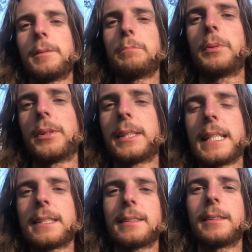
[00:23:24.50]
put the
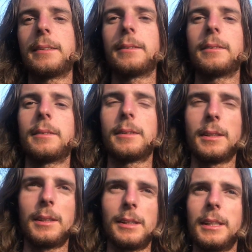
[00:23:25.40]
test in,
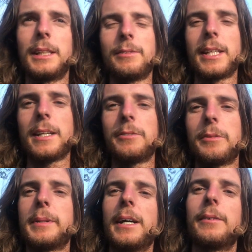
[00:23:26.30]
leave it there for
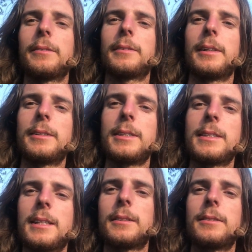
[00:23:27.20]
about 30
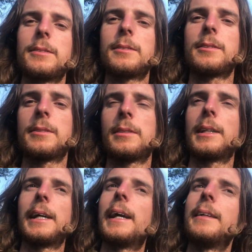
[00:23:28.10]
seconds
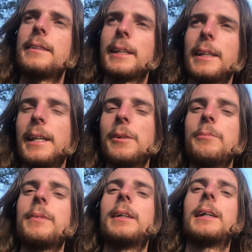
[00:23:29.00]
and take it out,
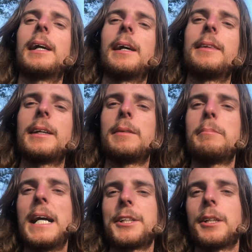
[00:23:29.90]
and then
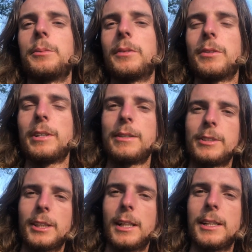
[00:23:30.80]
match it with the relevant
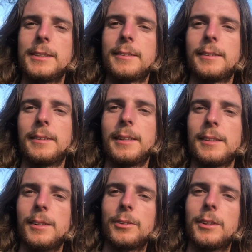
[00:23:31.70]
colours. And that's
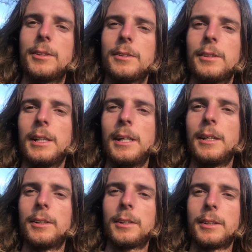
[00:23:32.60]
how I'm going
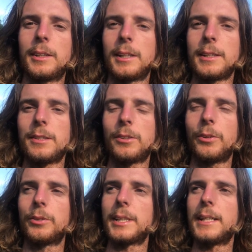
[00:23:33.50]
to conduct this
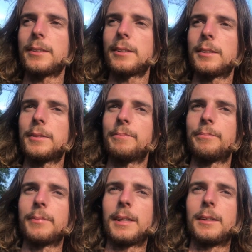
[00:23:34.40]
soil test
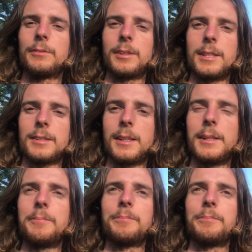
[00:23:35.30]
for this site.